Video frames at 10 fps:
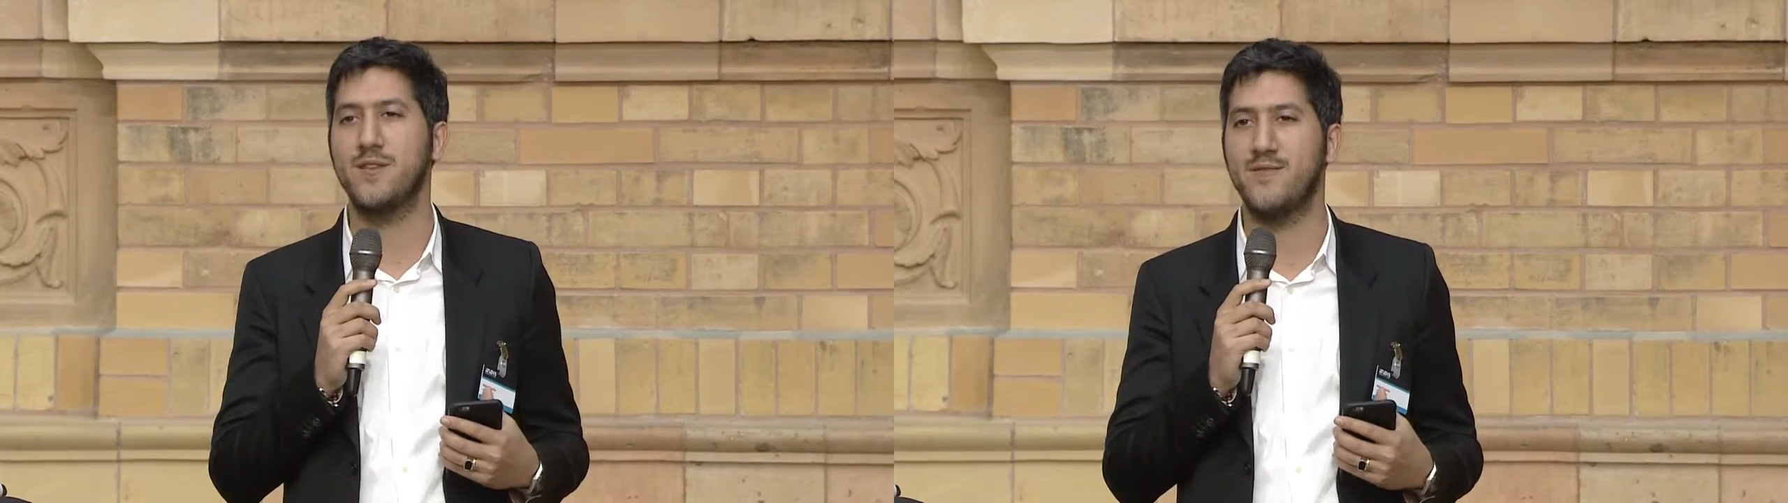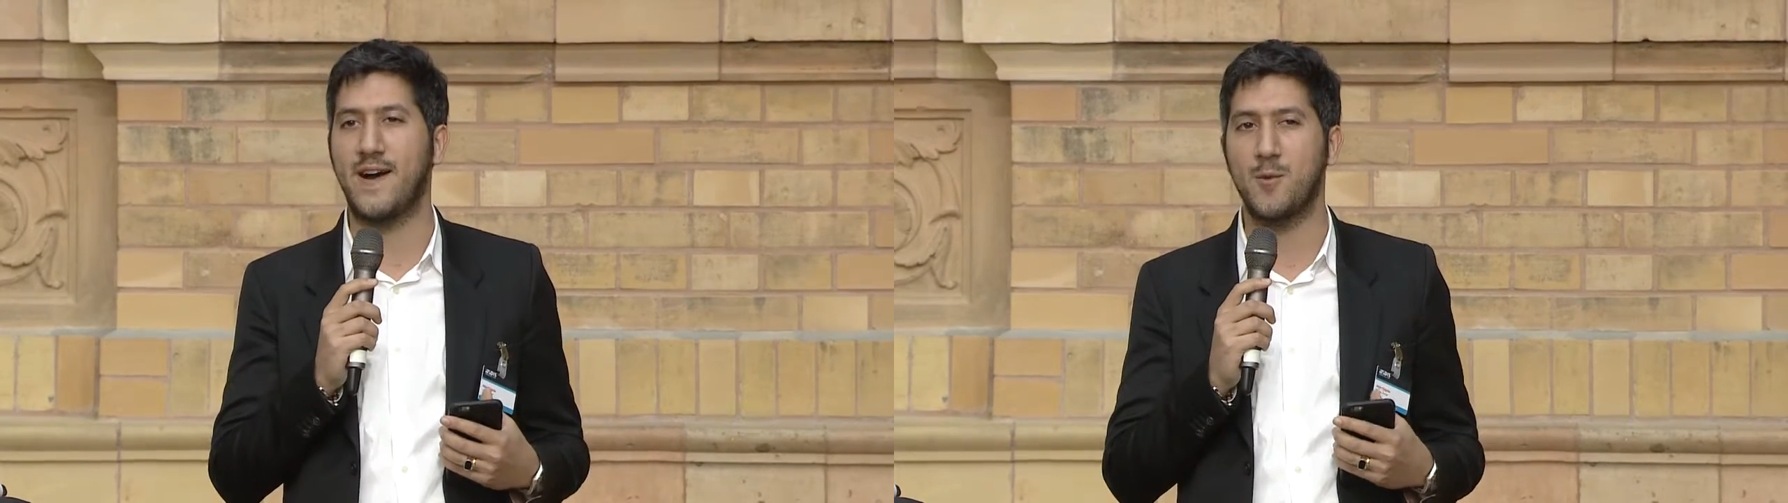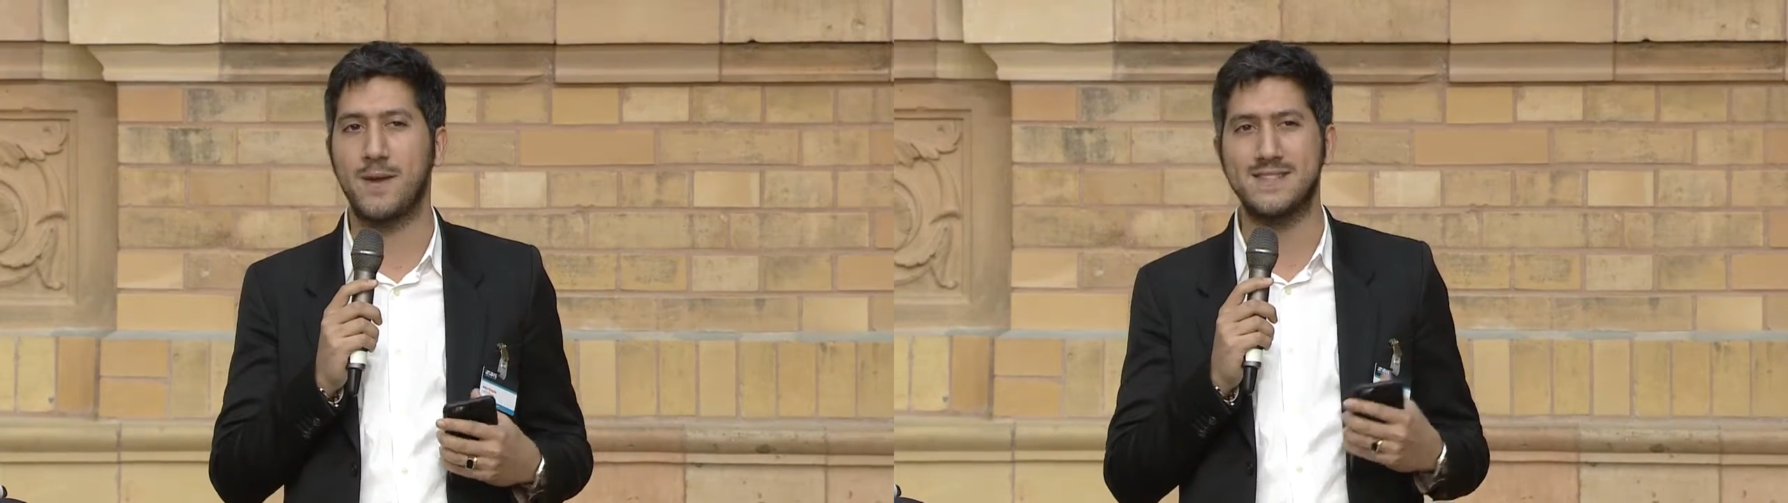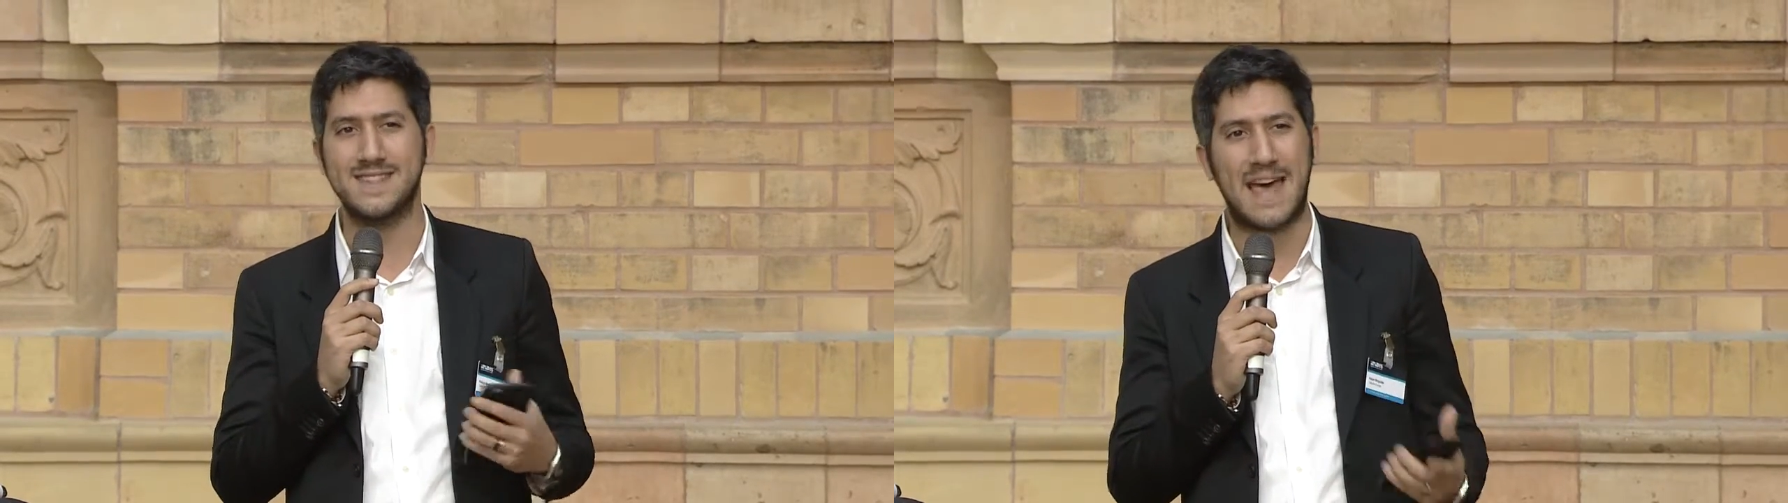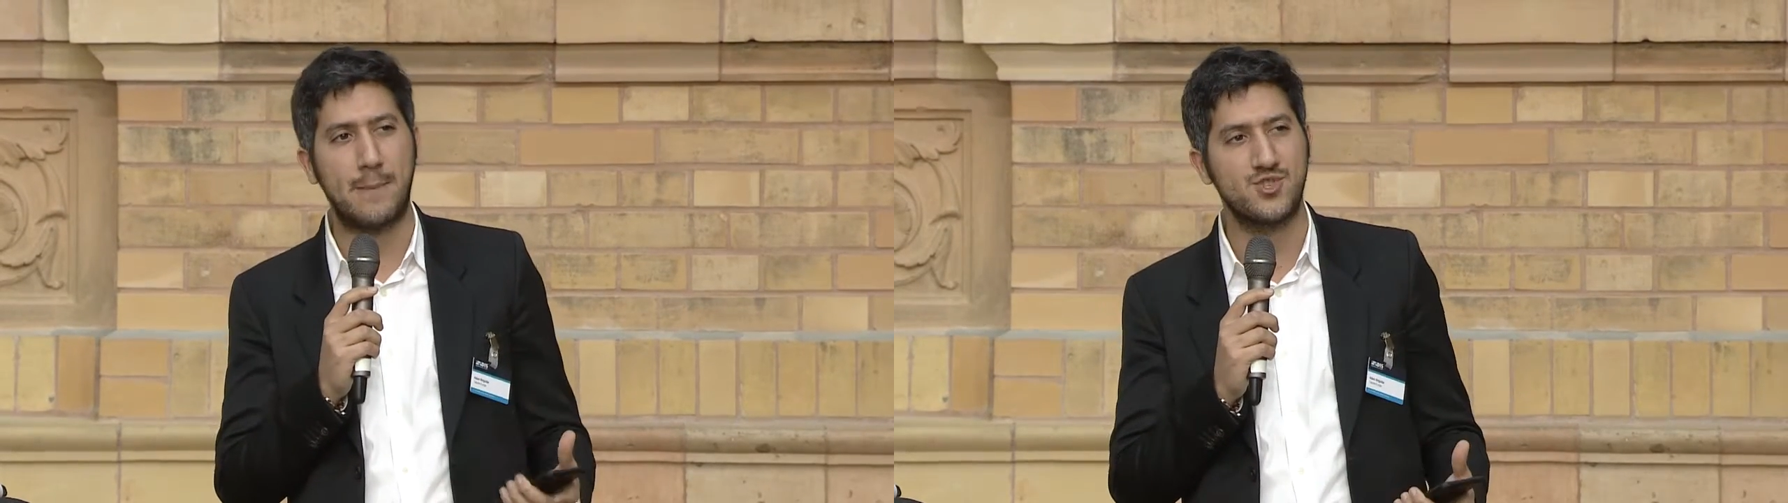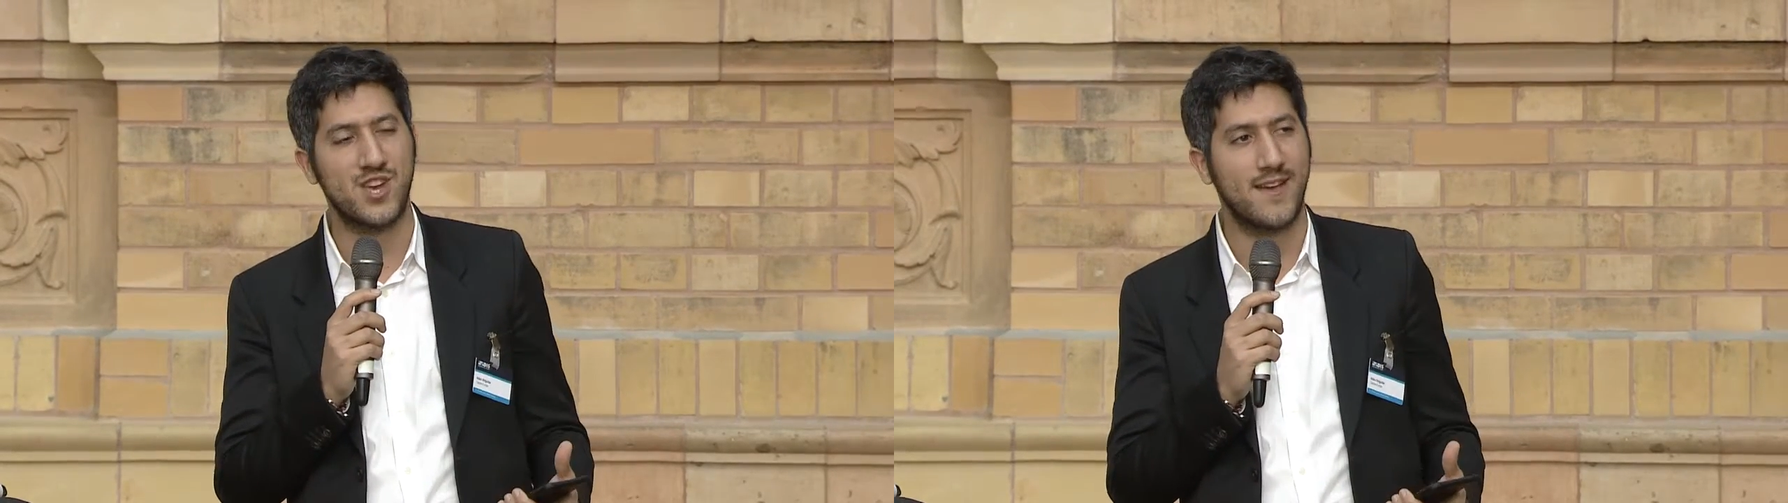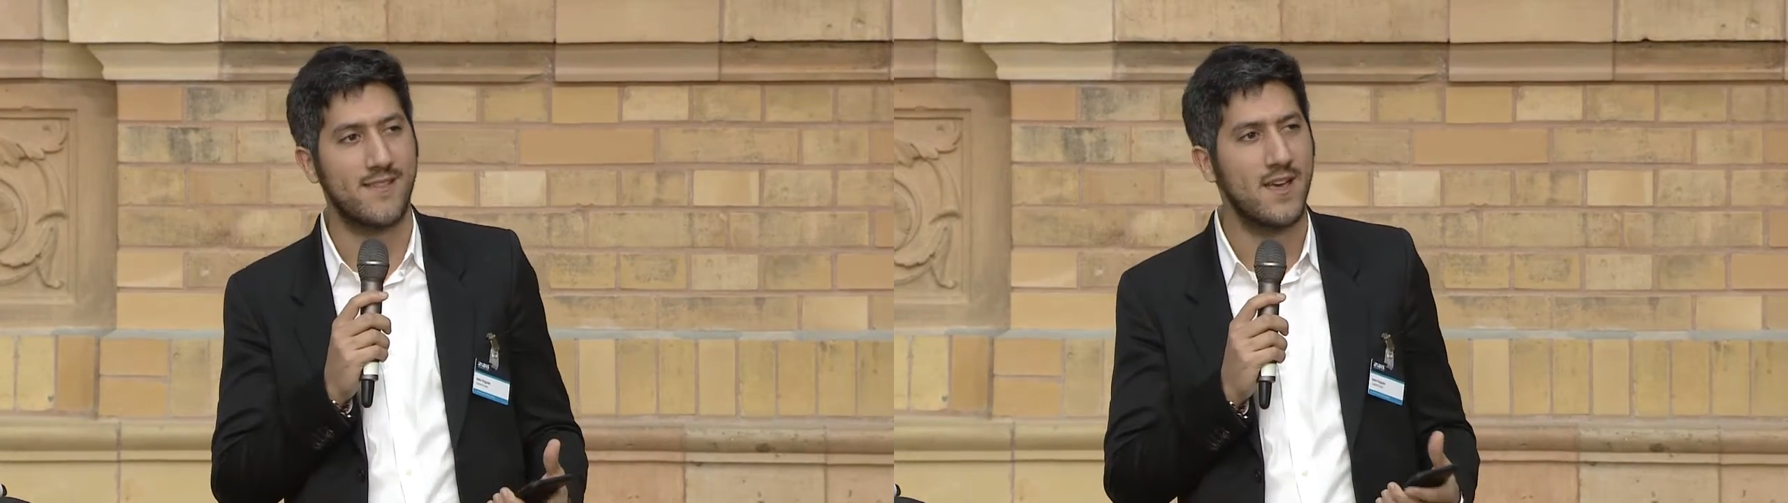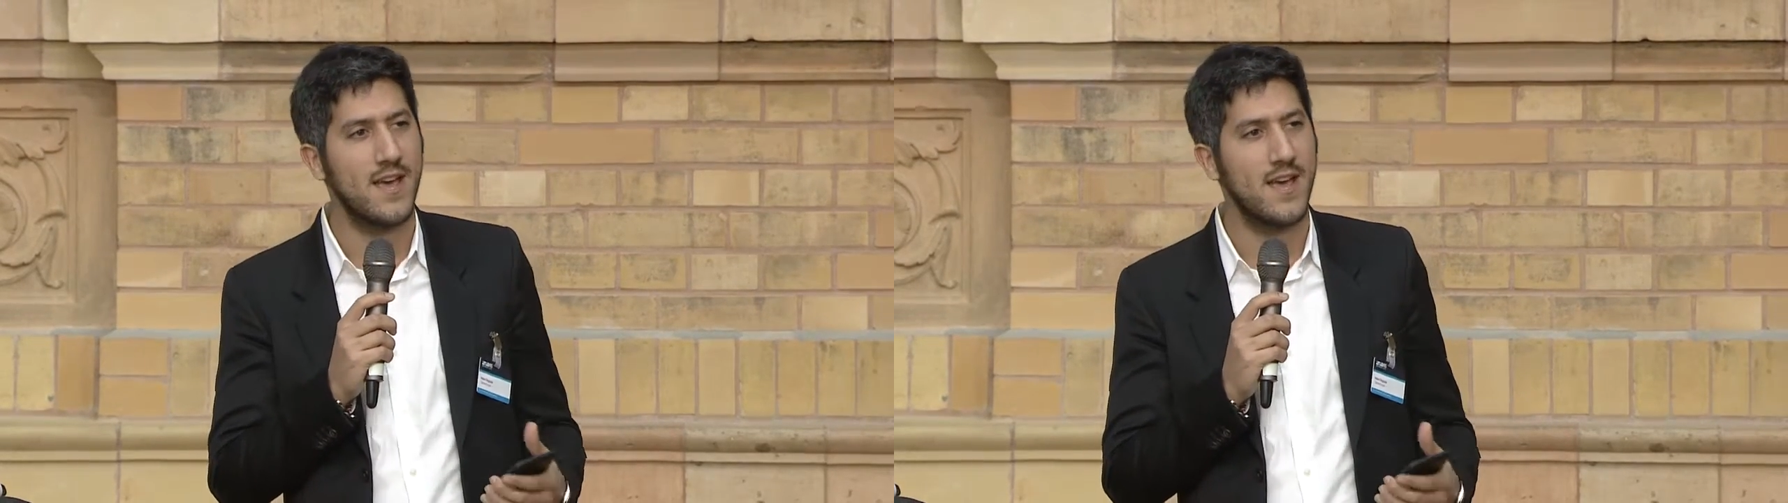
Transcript: environment, Snapchat.